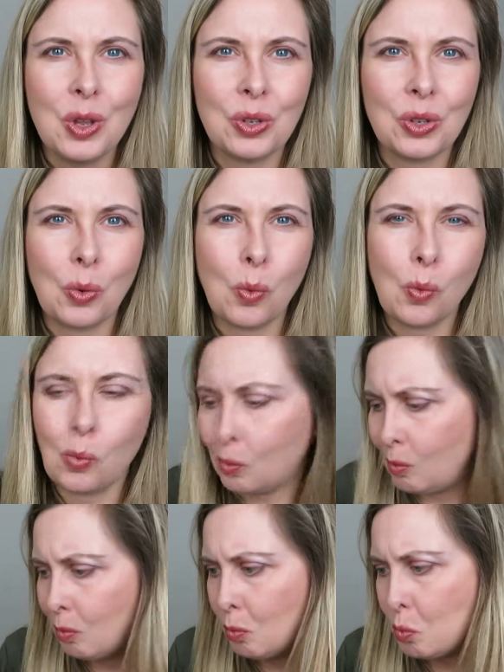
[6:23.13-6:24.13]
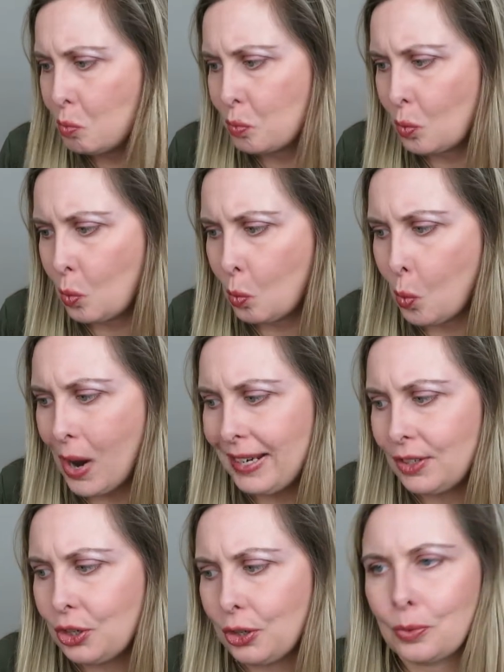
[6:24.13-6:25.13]
So
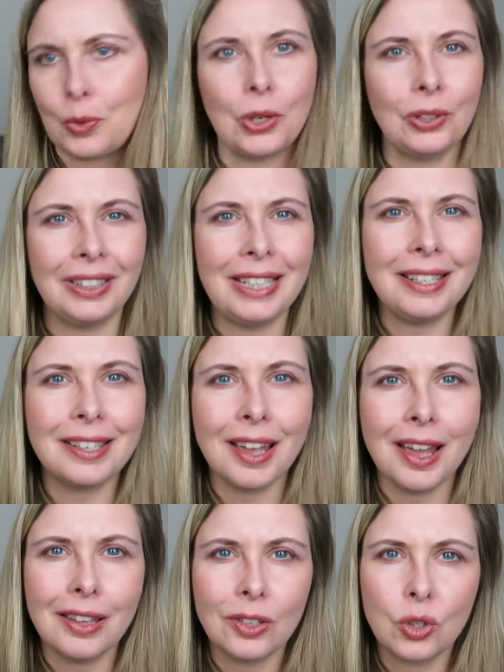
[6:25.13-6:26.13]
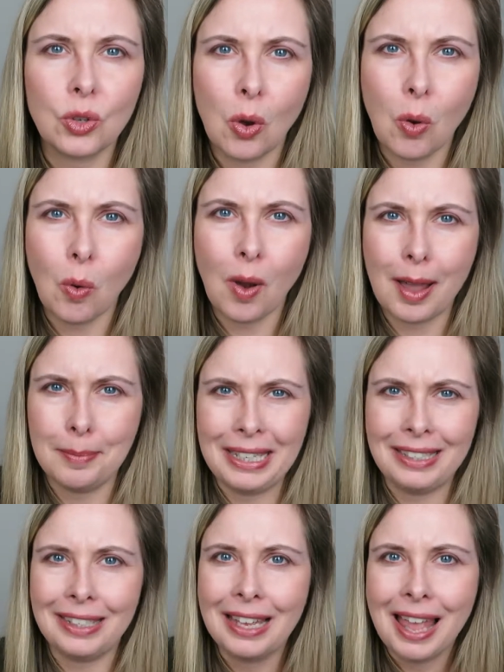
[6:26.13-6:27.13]
Witerolita. So I
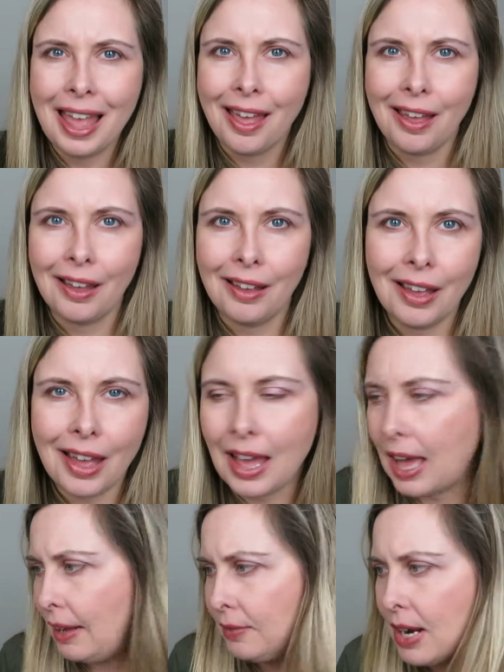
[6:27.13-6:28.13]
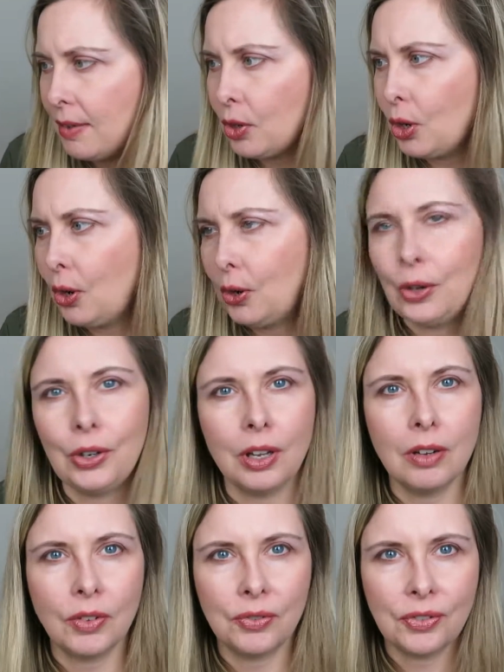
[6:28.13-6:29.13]
mean, I've never heard
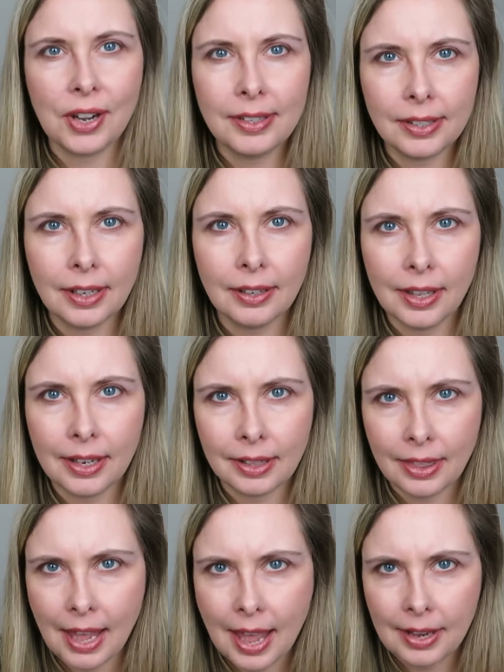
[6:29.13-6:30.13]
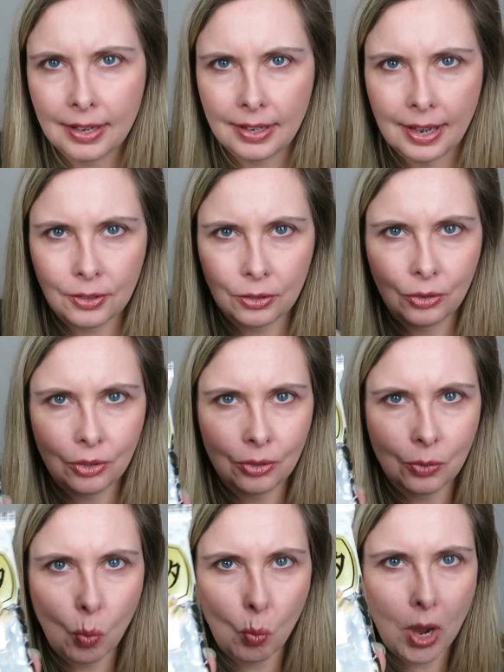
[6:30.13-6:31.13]
of a phrasing like that, and I don't
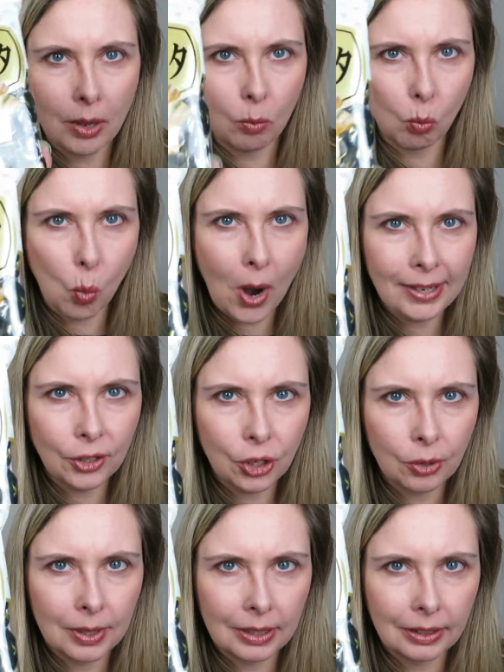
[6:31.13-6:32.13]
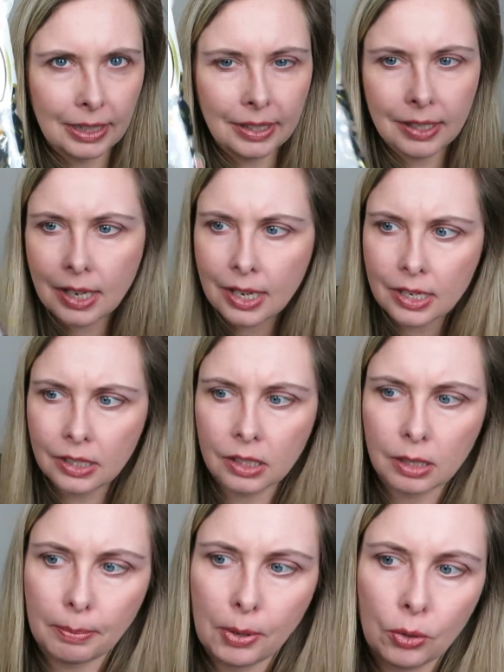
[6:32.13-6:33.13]
know what Witerolita
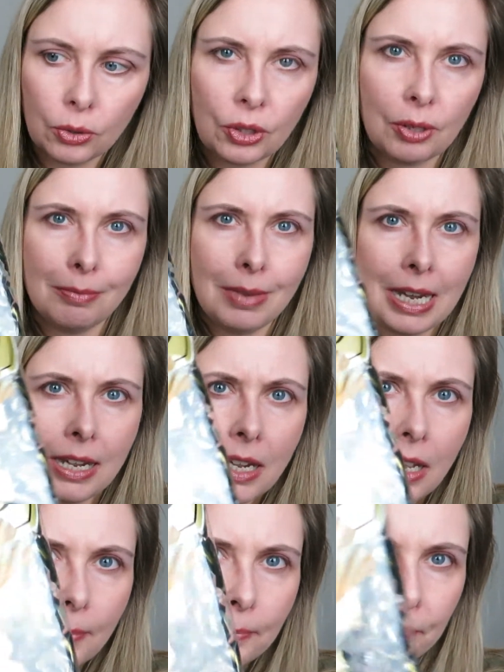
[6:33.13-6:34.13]
is supposed to mean.